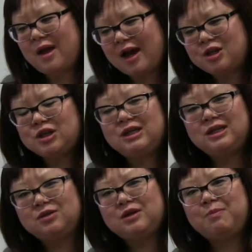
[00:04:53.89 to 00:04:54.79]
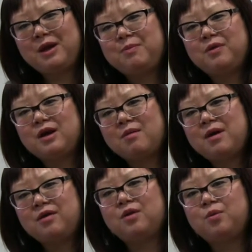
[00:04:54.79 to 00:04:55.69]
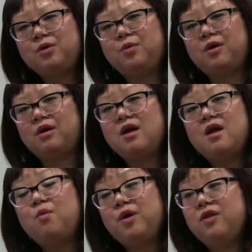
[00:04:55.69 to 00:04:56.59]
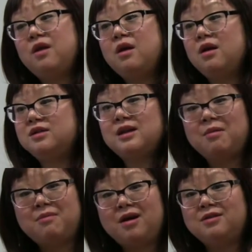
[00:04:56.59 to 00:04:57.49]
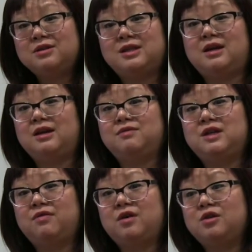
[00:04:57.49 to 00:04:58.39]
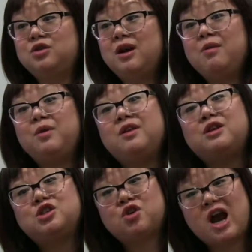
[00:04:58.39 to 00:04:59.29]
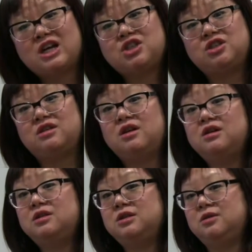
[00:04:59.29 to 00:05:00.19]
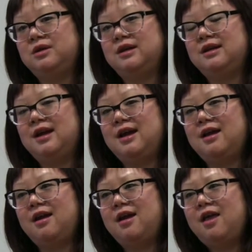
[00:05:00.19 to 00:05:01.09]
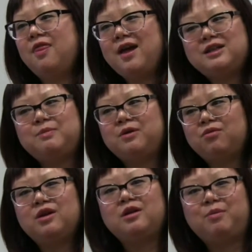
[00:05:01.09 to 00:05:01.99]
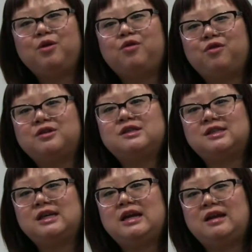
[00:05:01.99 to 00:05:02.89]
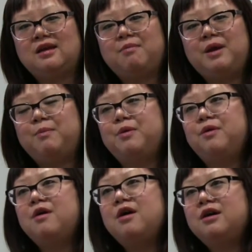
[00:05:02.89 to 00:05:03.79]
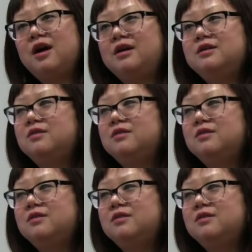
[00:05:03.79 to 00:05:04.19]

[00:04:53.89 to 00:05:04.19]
actually literally people come out of the woodwork with some understanding of deaf culture and with an attraction to it. And that's been really beautiful to see, that people kind